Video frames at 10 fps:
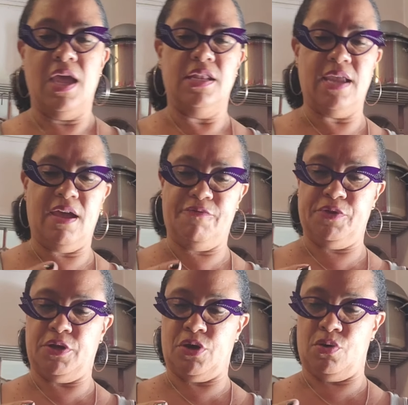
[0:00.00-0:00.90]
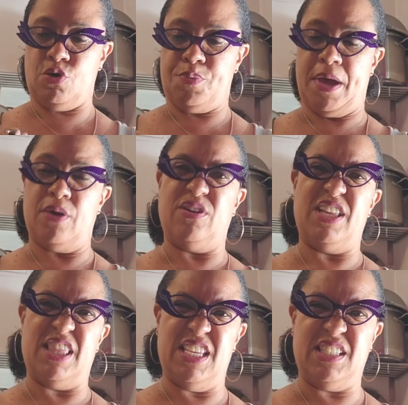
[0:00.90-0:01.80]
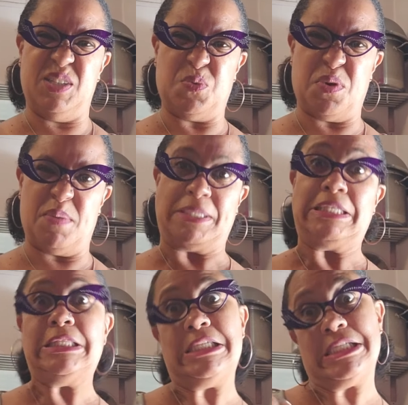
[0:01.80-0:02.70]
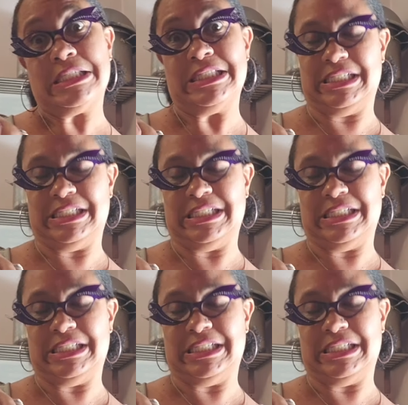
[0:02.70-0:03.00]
Now for the cocoa powder, and this is where I'm a little